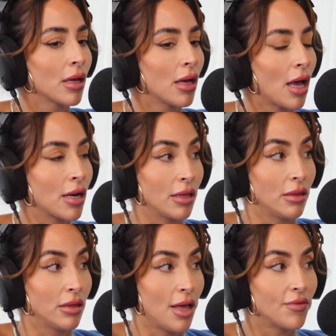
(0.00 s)
And I
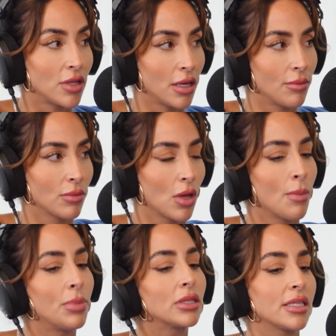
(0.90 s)
loved them.
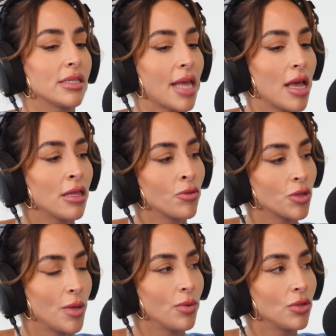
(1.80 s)
But the scale in which
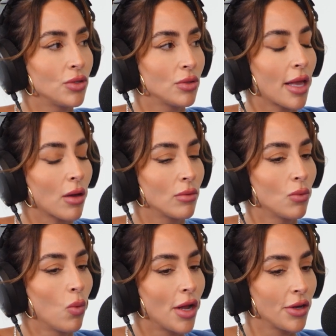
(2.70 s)
people do
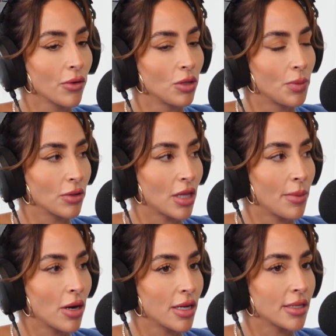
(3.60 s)
1-year-old birthday
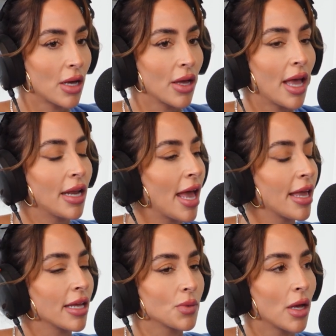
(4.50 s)
parties now. And hey,
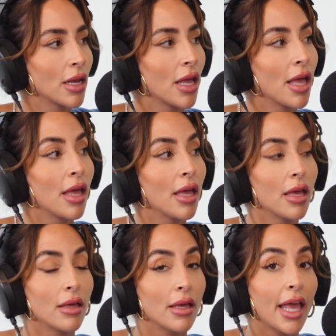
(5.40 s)
guess what?
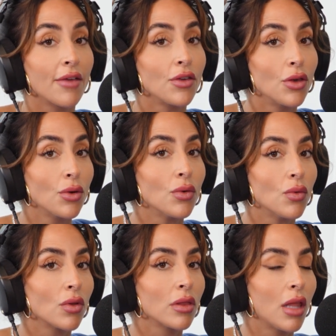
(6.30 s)
If you
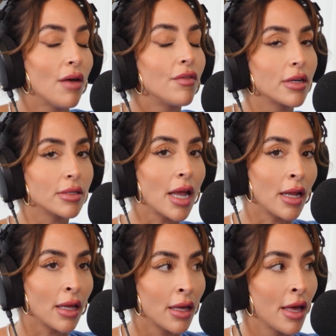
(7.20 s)
love entertaining
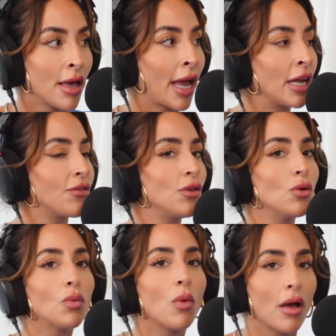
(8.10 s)
and if you
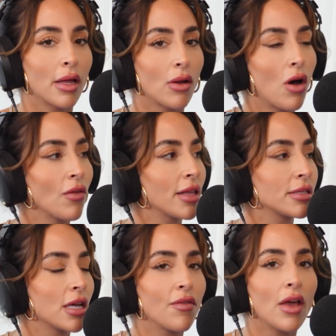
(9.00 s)
want all that
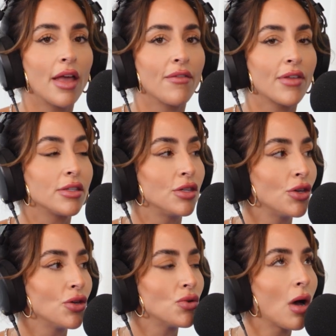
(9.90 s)
stuff, if that's
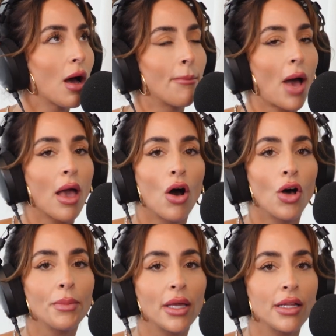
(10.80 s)
you, by all
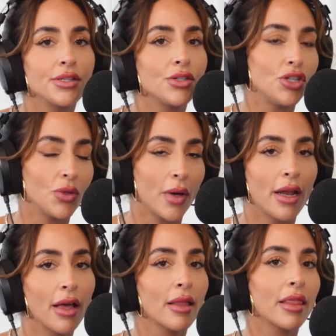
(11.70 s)
means, do it.
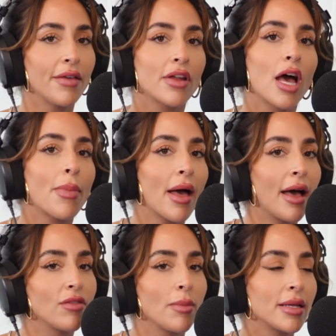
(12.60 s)
Live it up. Have
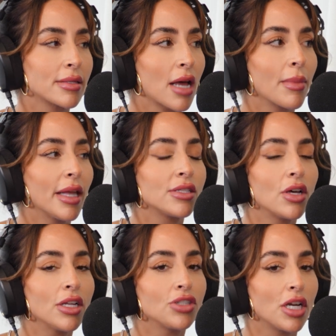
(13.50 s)
the best time. It's not a
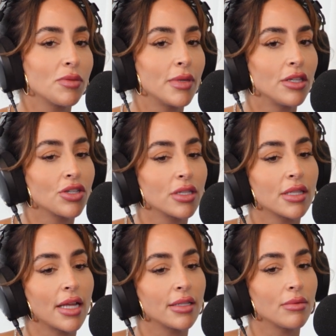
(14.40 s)
judgment. It's just
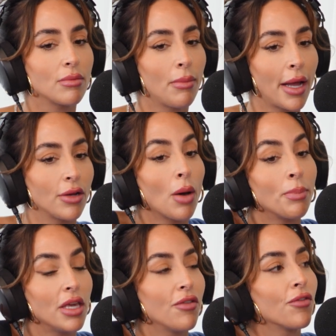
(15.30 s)
might not
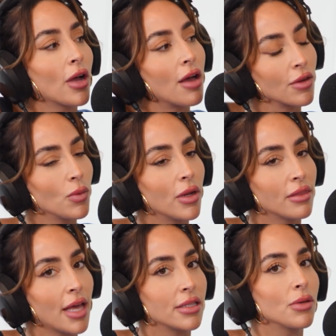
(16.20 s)
be for everyone.
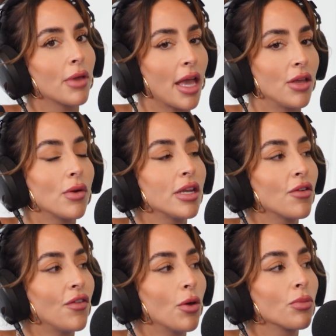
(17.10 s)
That's okay. You don't need to
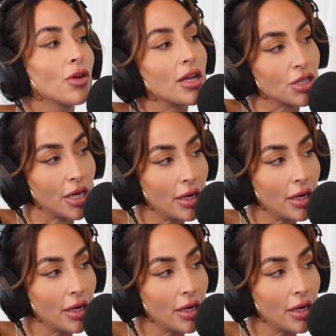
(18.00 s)
feel pressured.